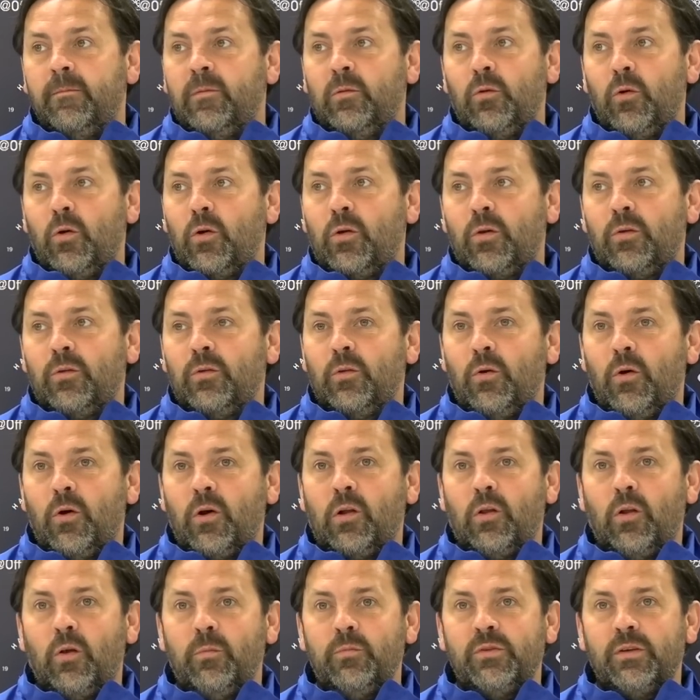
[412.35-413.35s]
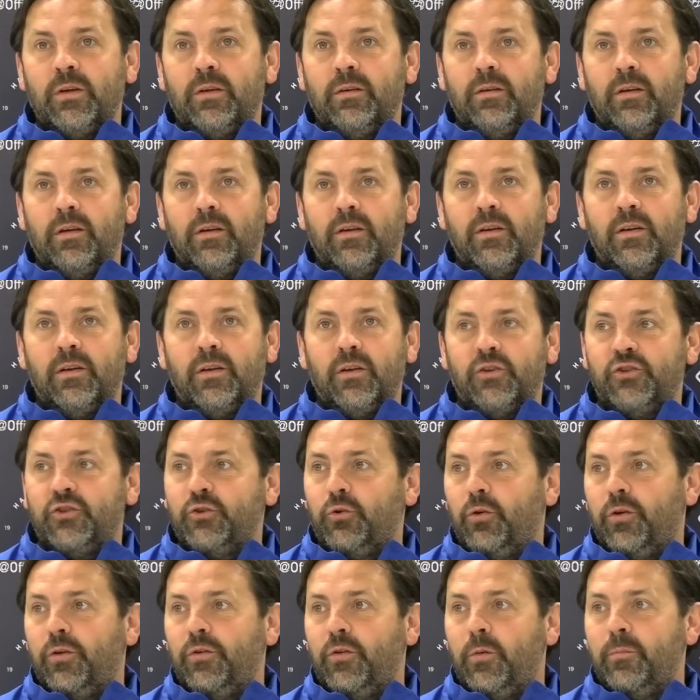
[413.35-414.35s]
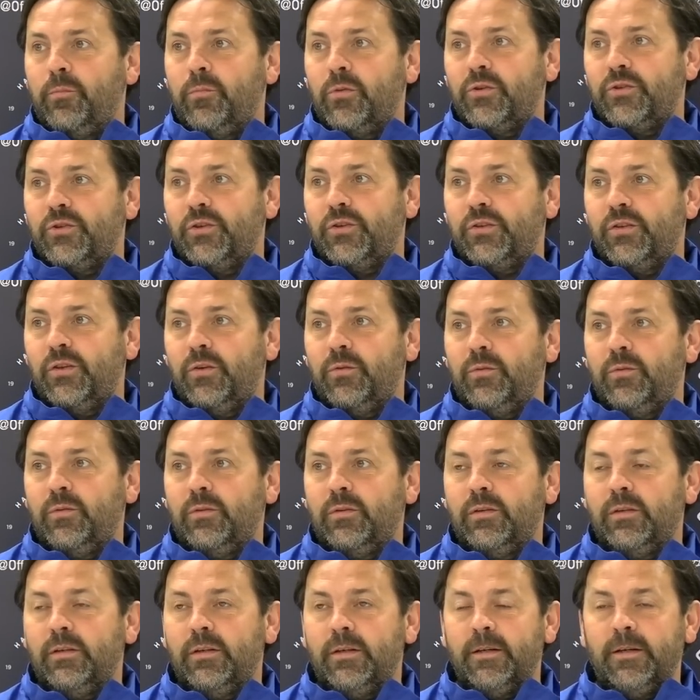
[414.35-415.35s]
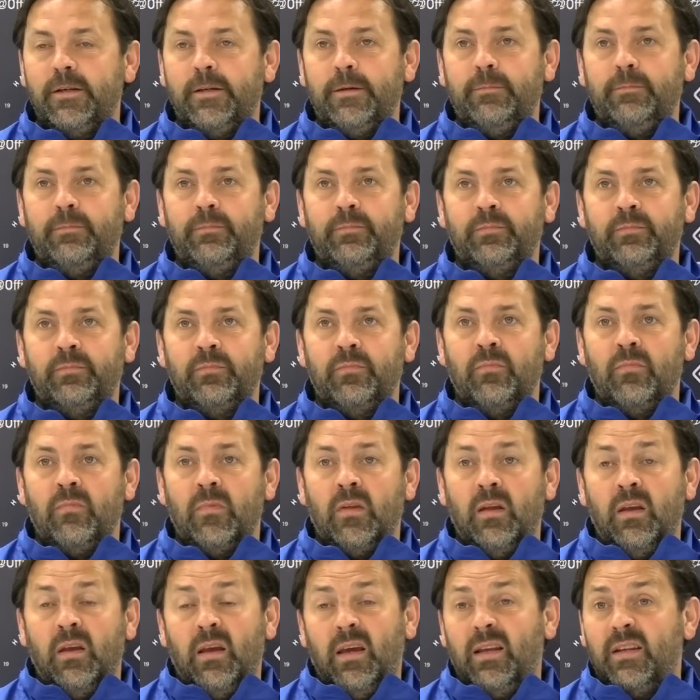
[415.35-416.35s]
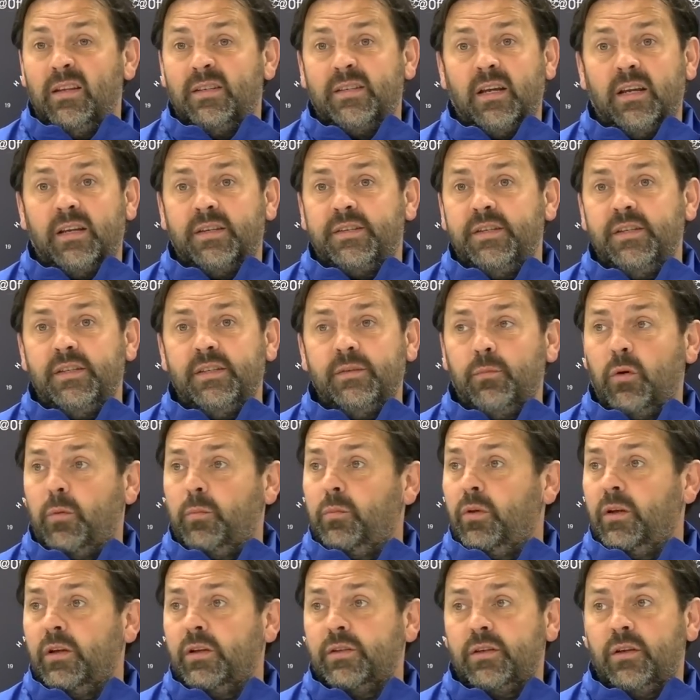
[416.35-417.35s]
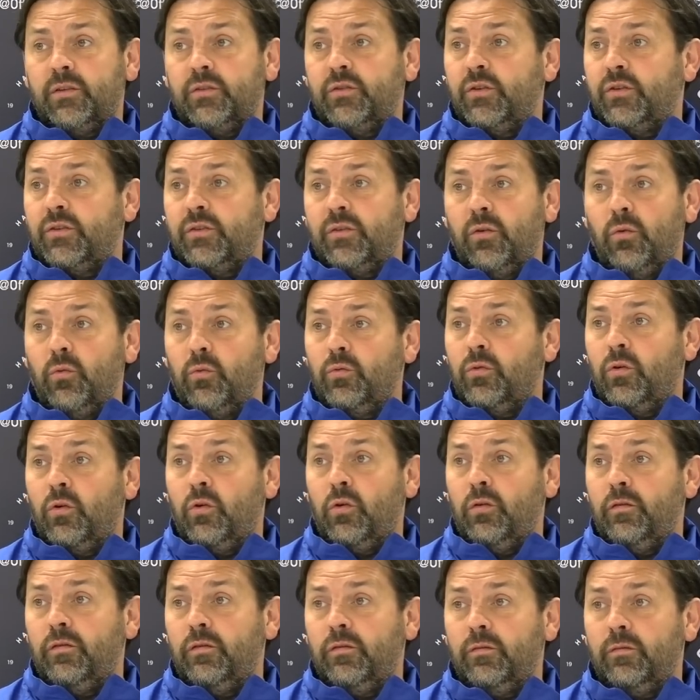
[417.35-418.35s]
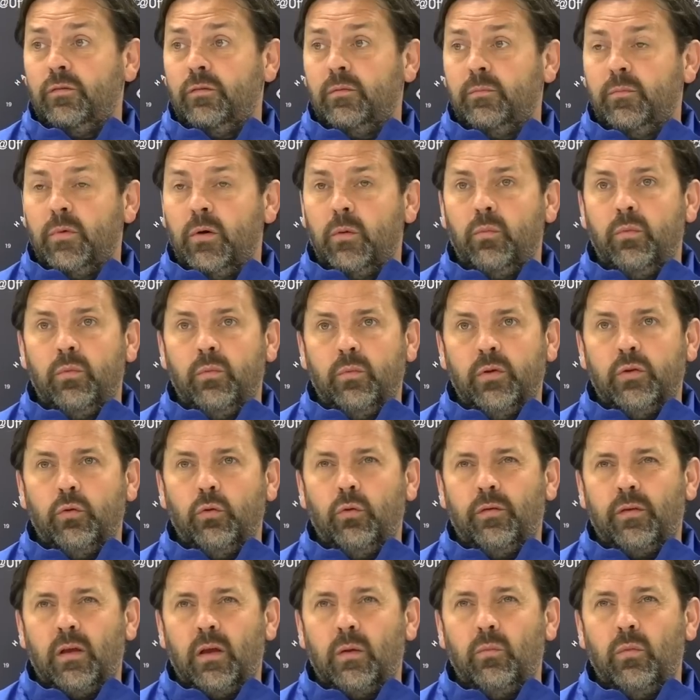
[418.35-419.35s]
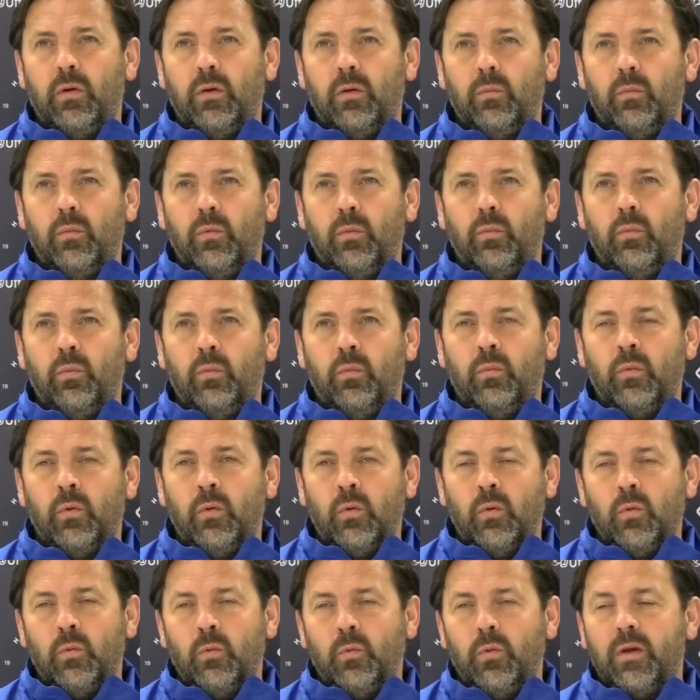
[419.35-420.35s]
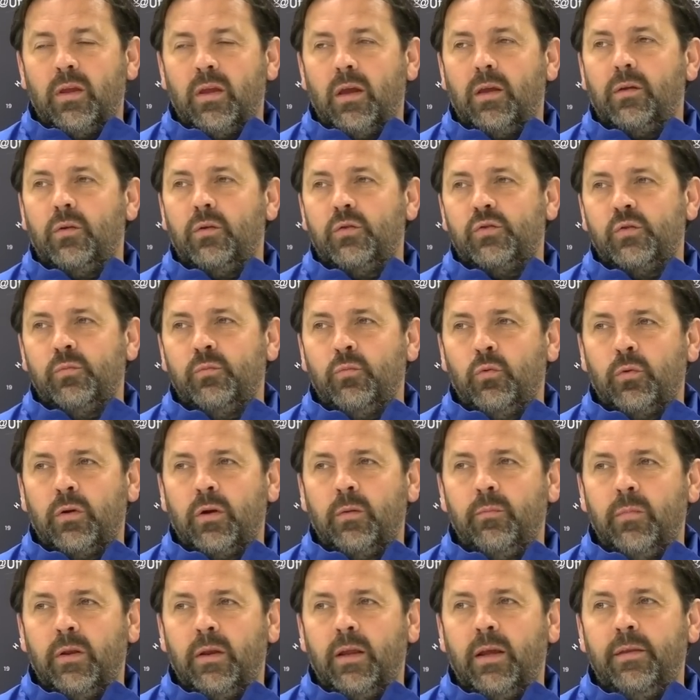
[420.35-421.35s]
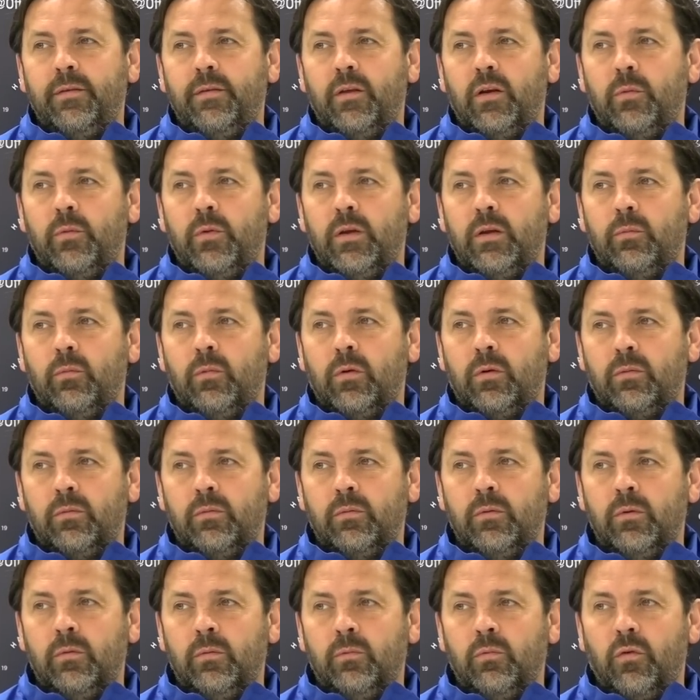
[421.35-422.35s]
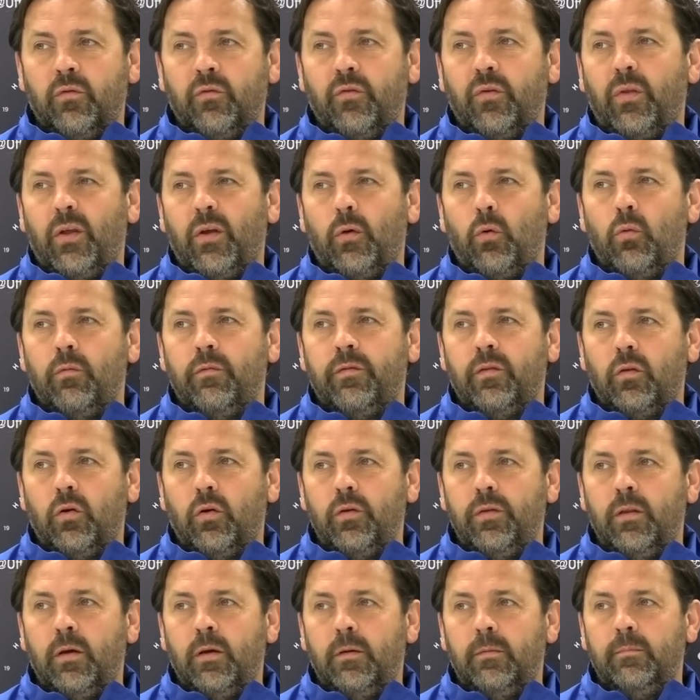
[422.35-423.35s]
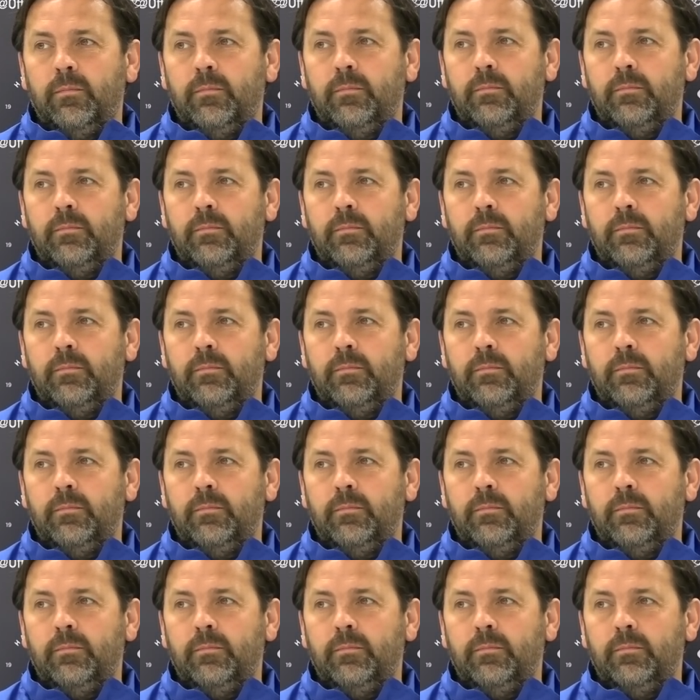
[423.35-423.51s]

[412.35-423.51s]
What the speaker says: A lot of clubs are short in numbers just now. And it's that season where players are just holding off. But we do think we can get some more in by the end of the week. We're really hopeful on that.